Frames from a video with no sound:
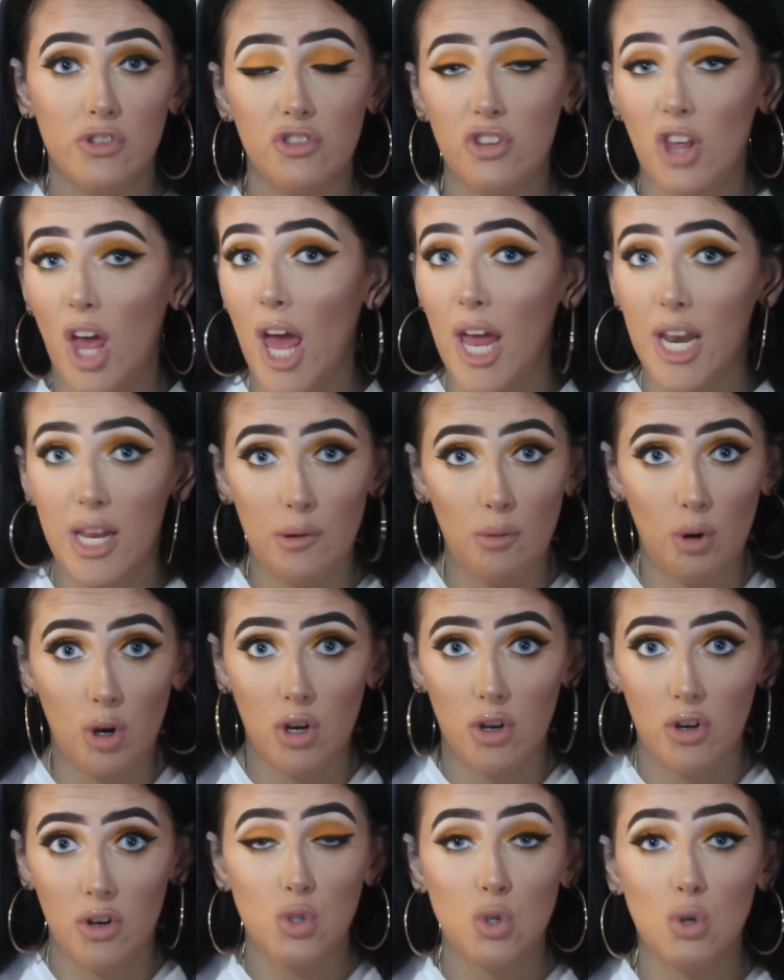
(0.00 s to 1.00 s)
to anyone.
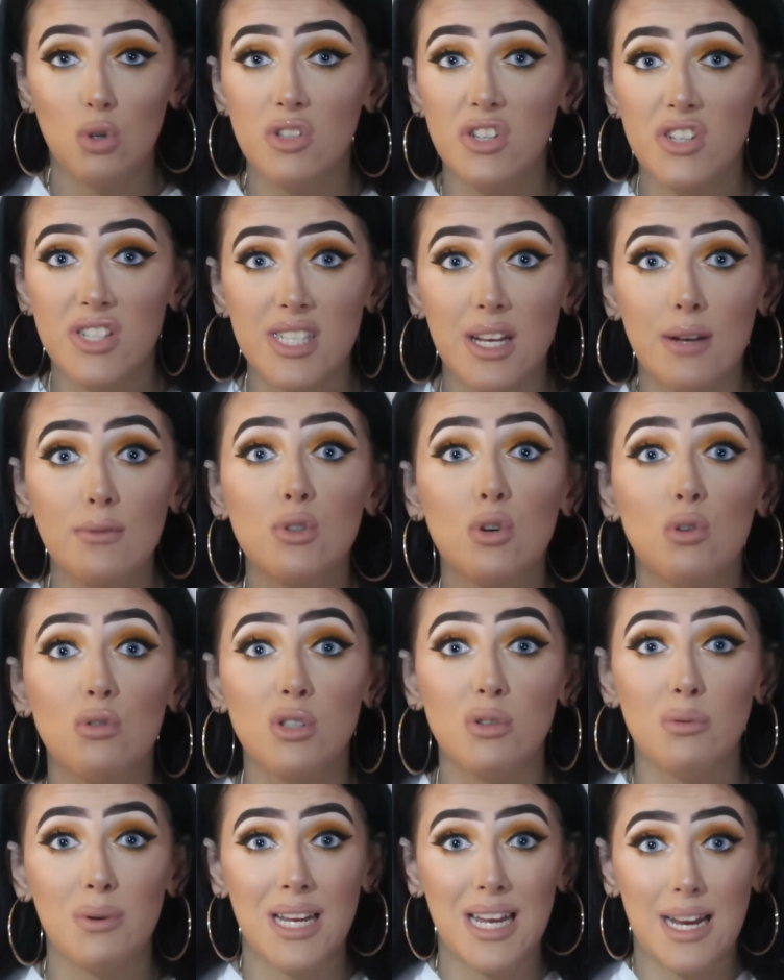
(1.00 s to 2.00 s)
Talk to yourself, talk
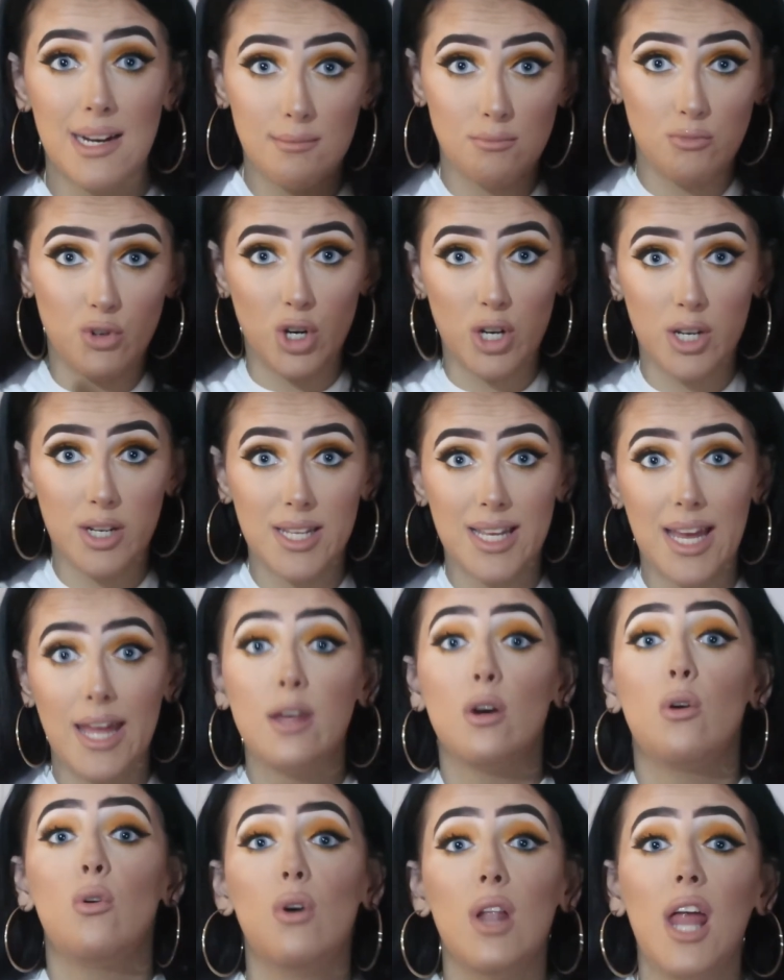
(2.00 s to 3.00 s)
to a camera, get
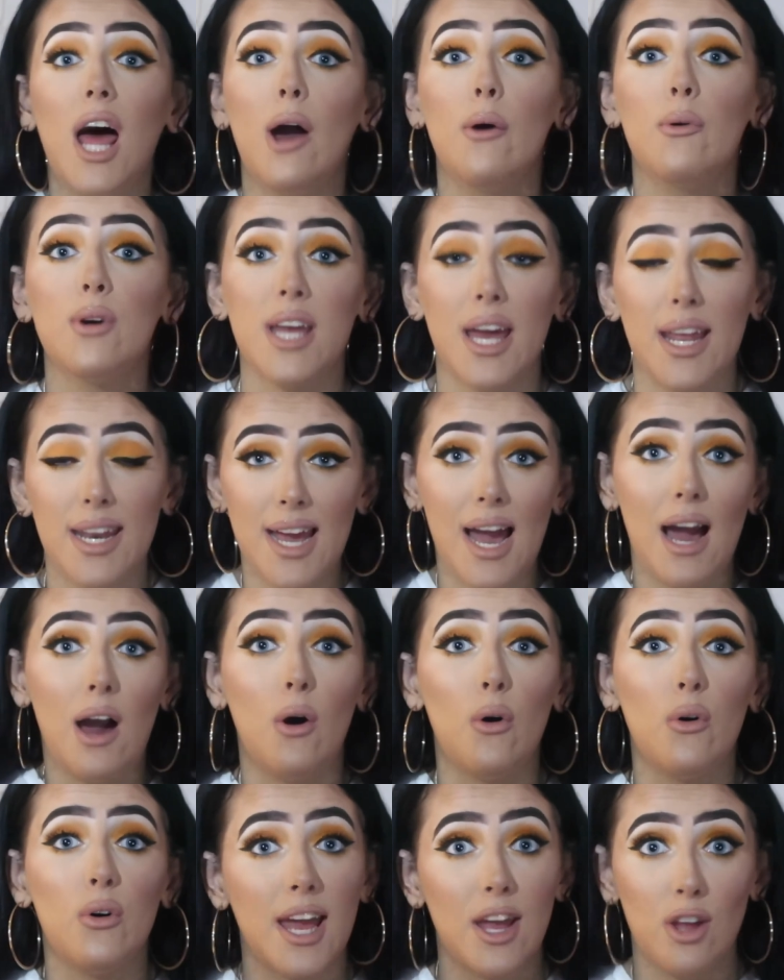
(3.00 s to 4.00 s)
it all out, get it
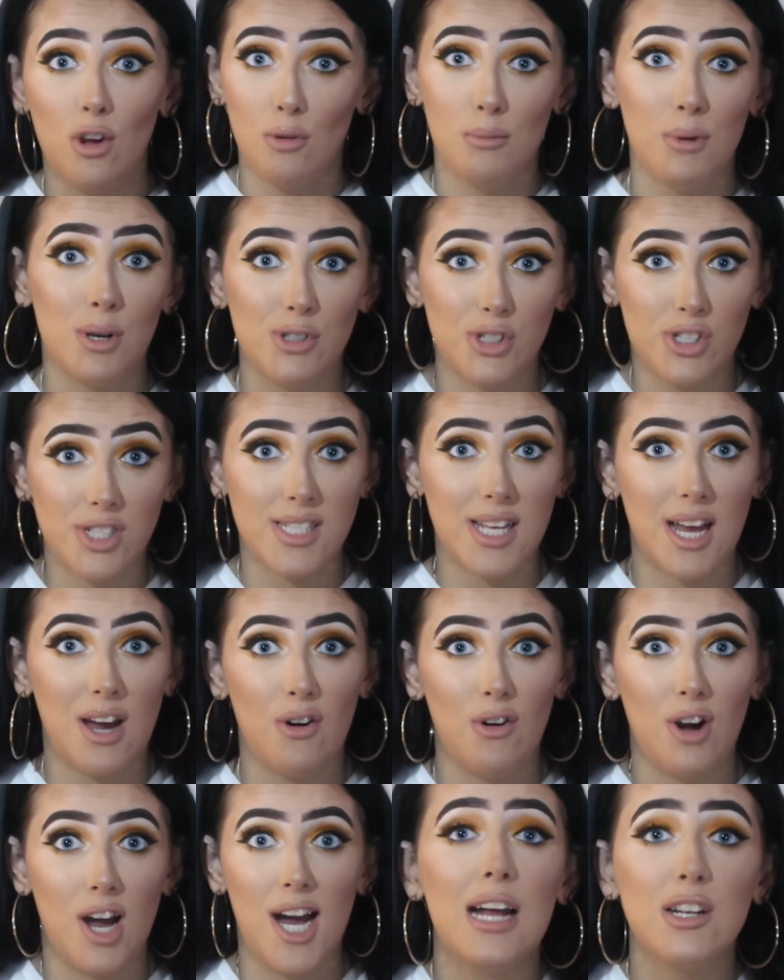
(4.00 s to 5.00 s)
out, get your emotions
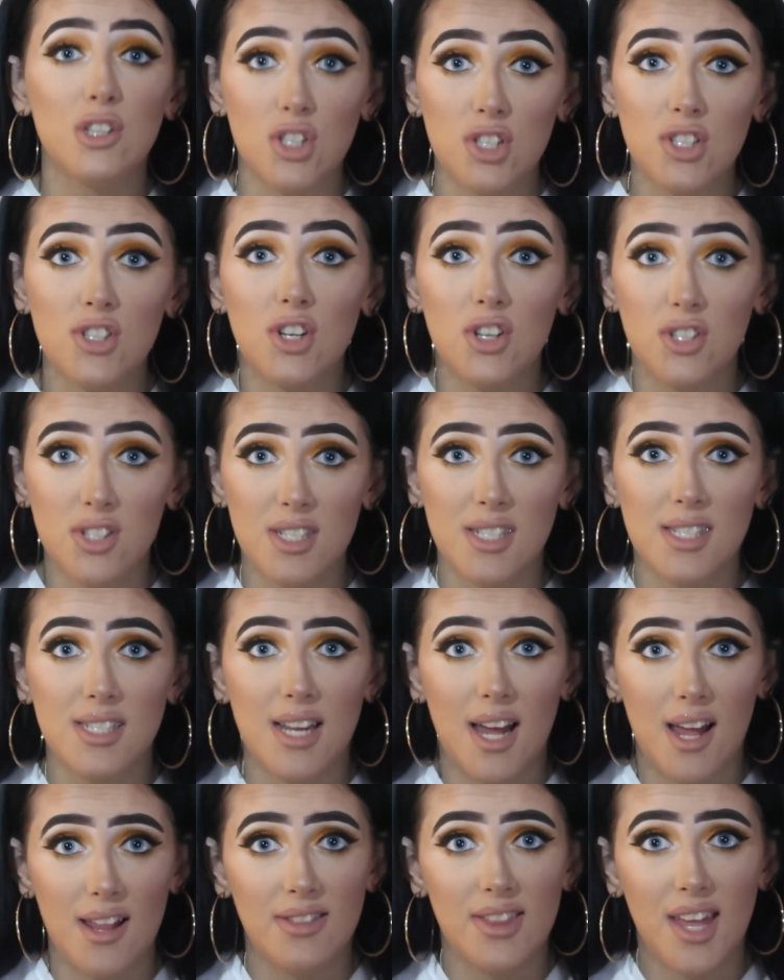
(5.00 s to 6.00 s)
out, and just
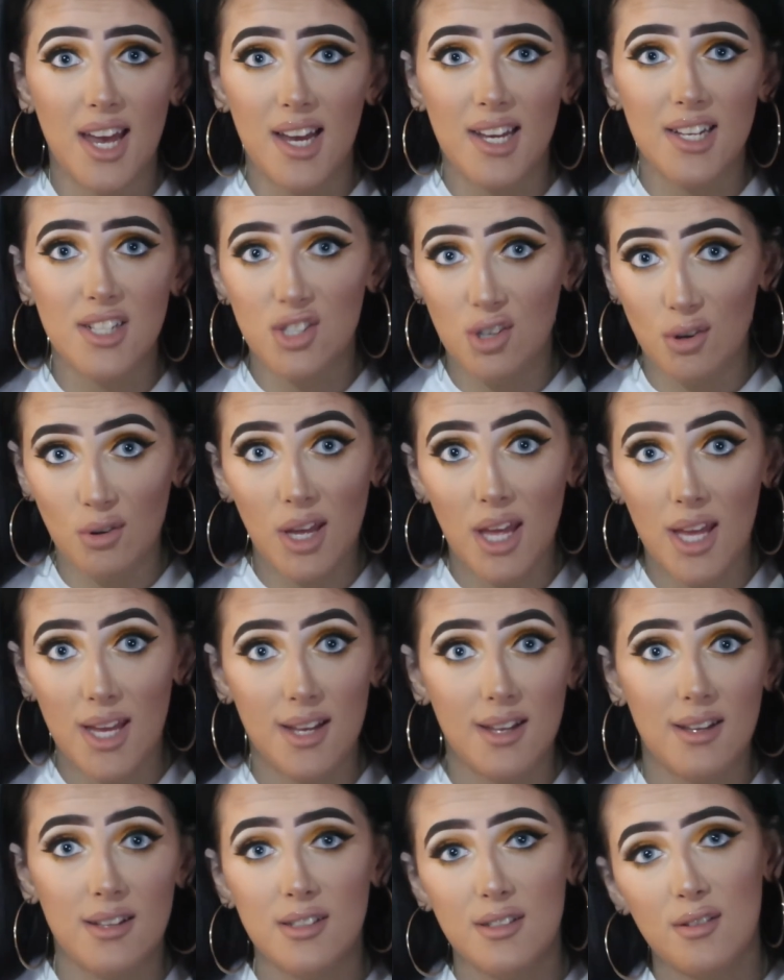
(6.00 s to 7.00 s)
understand that it's
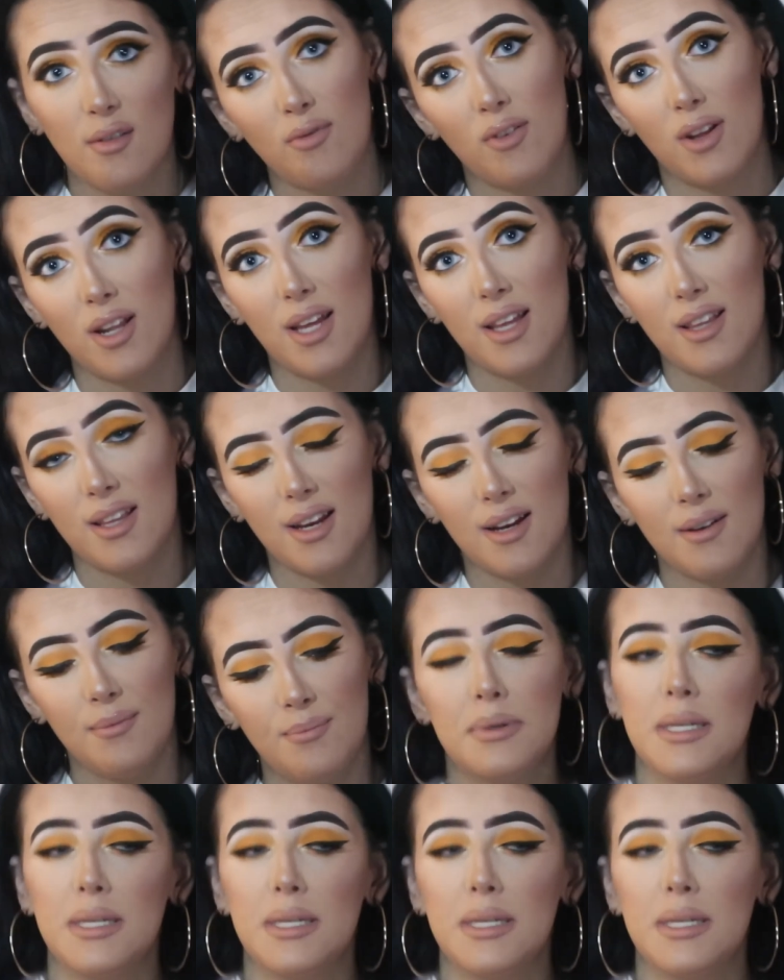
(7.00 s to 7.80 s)
okay to feel like that.